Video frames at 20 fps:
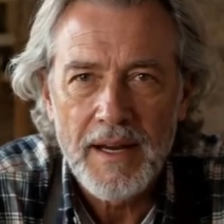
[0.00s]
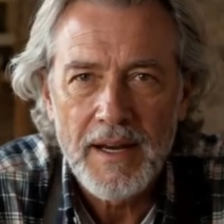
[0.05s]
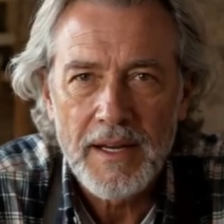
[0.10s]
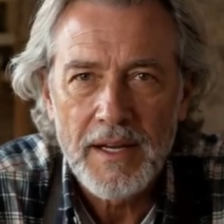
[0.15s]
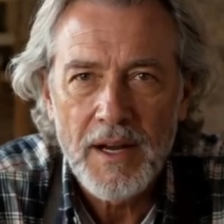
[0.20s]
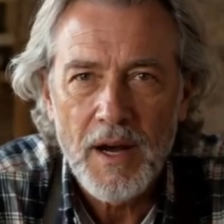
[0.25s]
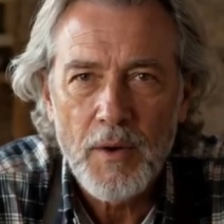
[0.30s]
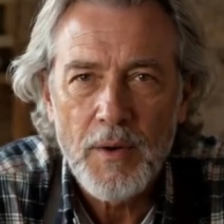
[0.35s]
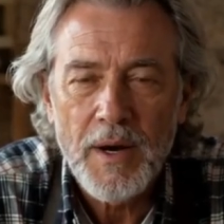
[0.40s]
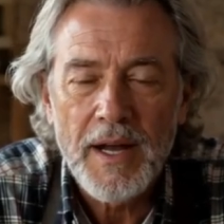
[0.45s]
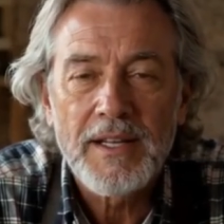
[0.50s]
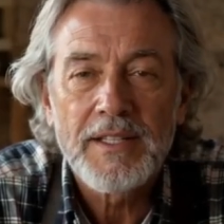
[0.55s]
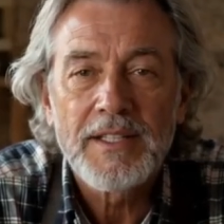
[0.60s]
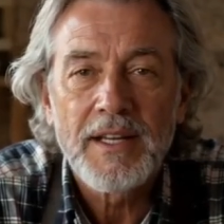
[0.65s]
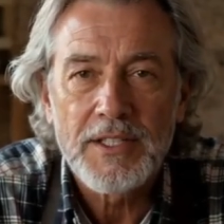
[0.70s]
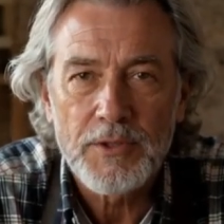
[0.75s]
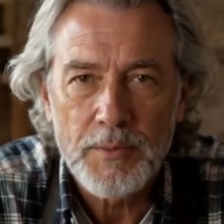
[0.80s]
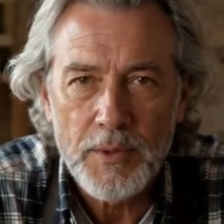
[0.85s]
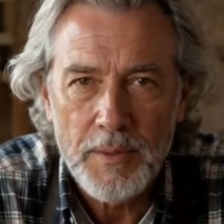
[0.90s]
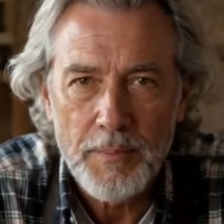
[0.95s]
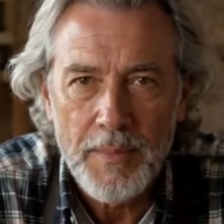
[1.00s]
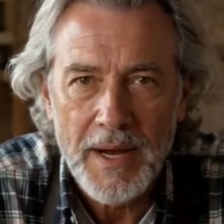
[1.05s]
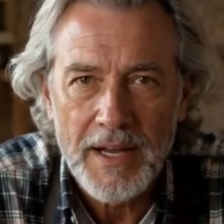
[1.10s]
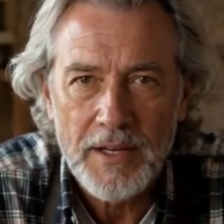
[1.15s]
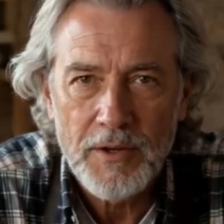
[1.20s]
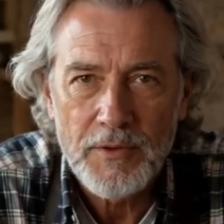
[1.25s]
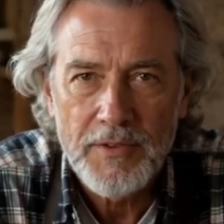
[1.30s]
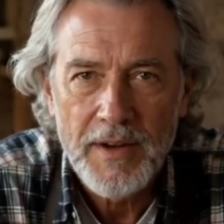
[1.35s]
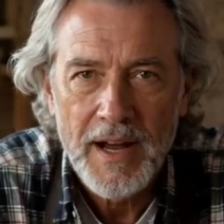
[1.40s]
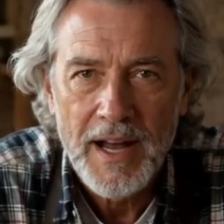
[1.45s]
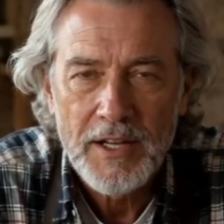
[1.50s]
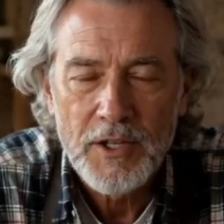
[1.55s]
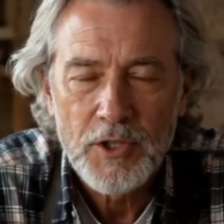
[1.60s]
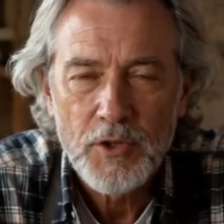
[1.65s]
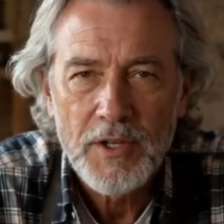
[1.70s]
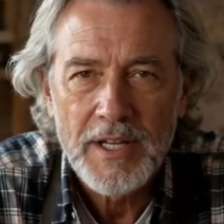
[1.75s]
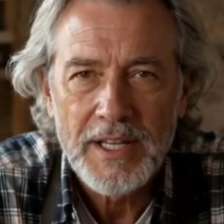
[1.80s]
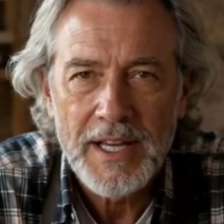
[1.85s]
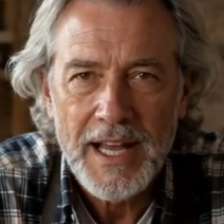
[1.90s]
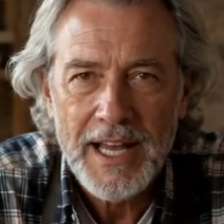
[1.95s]
Narex has been
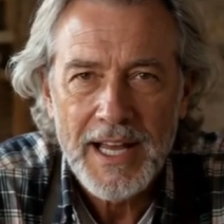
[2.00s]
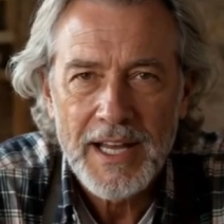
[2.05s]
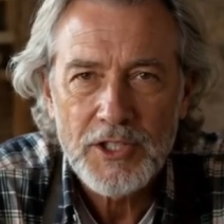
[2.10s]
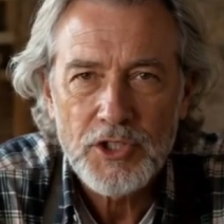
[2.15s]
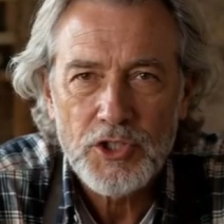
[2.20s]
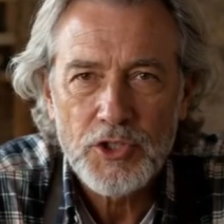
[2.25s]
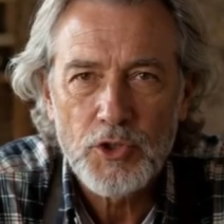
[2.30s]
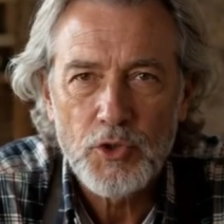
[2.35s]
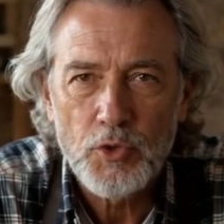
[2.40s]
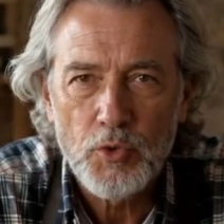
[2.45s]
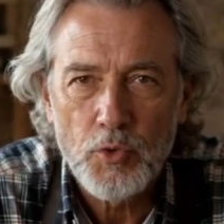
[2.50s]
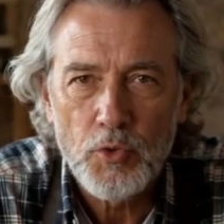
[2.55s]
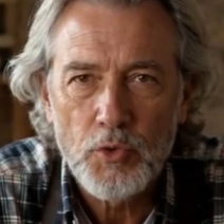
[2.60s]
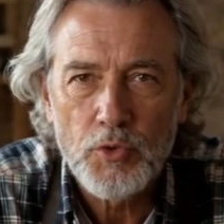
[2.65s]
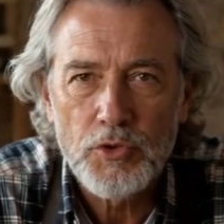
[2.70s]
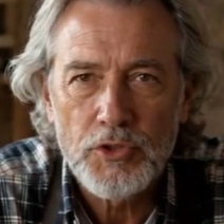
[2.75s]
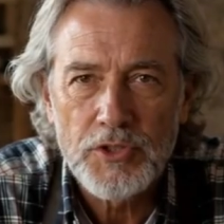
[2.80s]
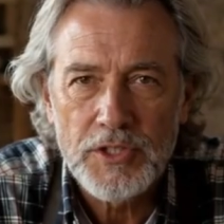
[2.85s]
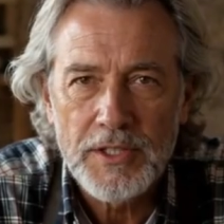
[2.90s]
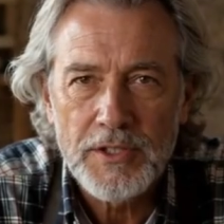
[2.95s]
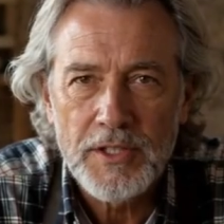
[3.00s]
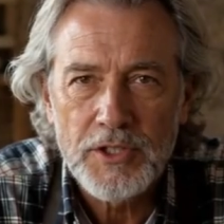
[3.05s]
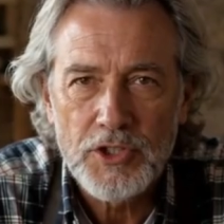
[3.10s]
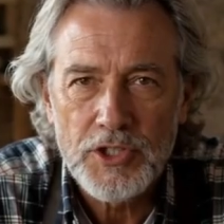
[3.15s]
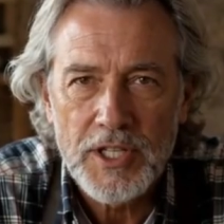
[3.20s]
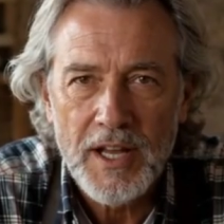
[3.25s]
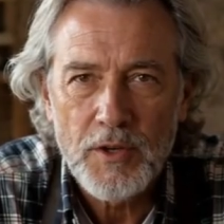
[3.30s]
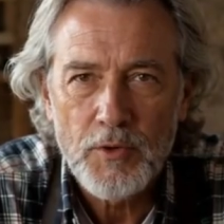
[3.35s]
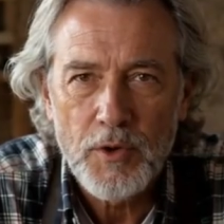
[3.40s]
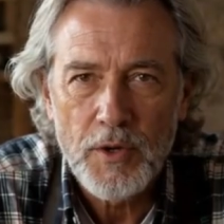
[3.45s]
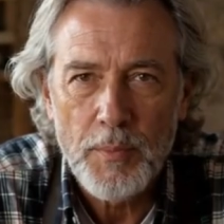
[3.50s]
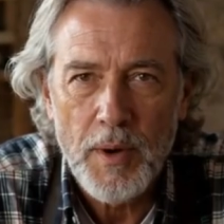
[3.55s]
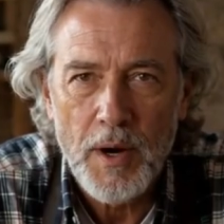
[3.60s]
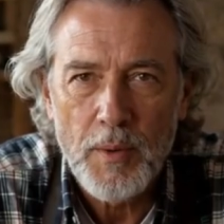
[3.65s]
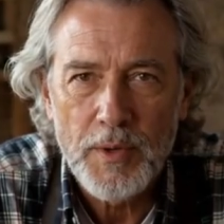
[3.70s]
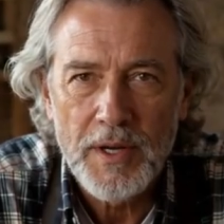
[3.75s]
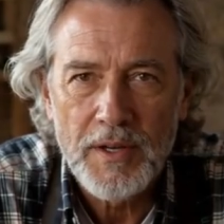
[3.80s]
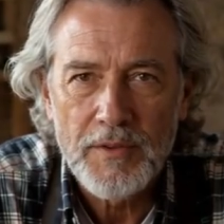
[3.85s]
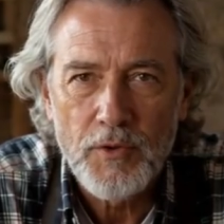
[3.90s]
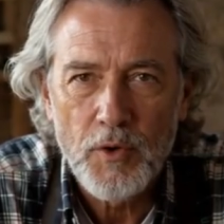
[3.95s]
manufacturing edge tools in the Czech
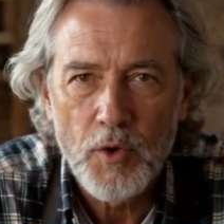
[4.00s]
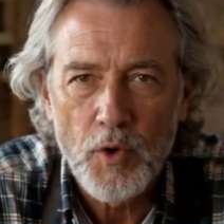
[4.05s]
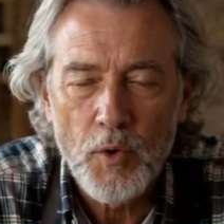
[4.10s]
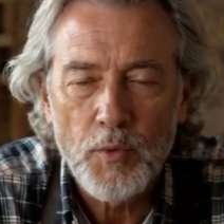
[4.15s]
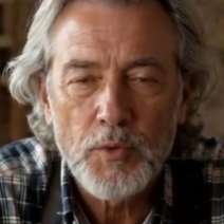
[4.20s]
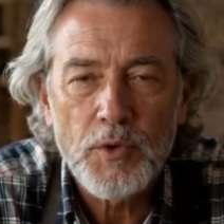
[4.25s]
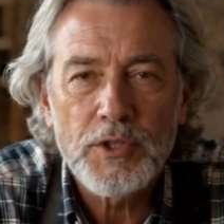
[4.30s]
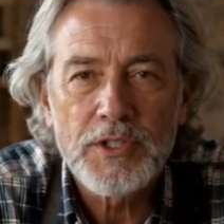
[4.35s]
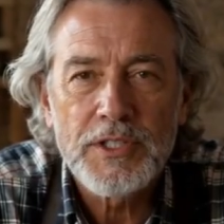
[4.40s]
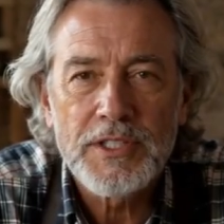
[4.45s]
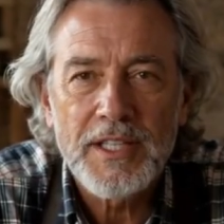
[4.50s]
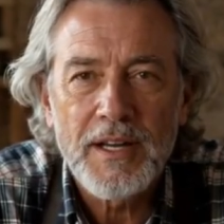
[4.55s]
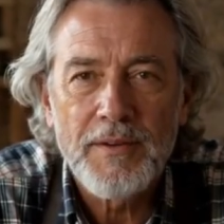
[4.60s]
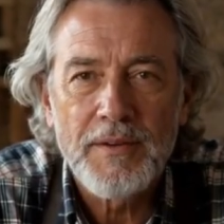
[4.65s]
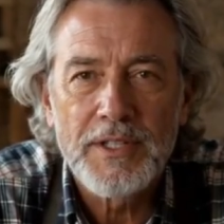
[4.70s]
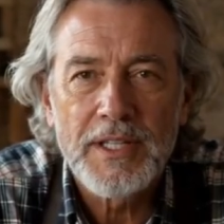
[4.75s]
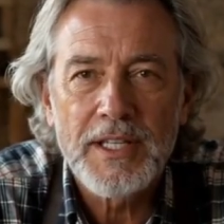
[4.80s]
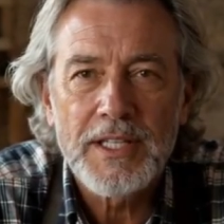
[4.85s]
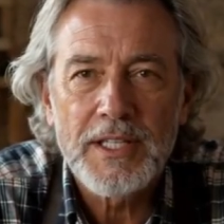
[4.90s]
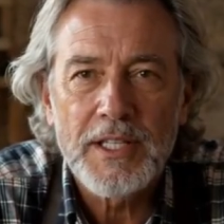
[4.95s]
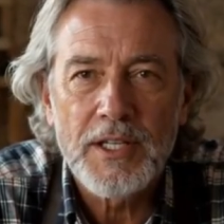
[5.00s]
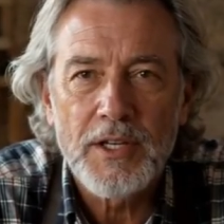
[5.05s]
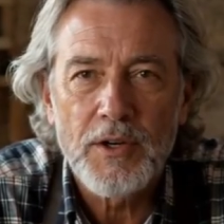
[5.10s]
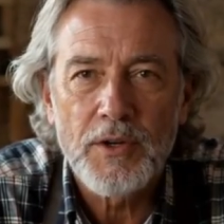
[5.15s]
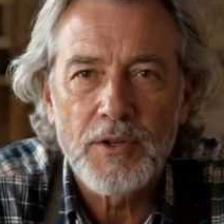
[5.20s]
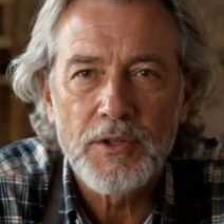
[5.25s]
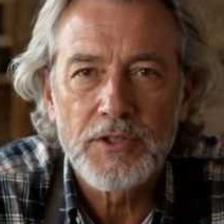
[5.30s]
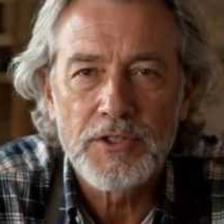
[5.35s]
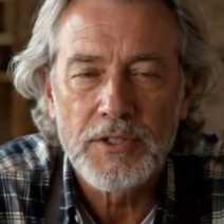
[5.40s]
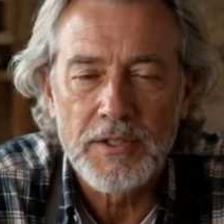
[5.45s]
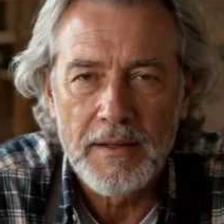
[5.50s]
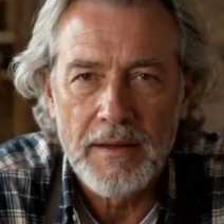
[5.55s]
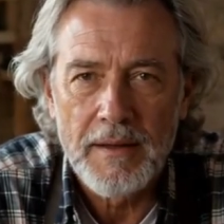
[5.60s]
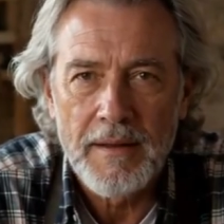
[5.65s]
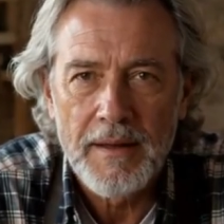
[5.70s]
Republic for over 70 years.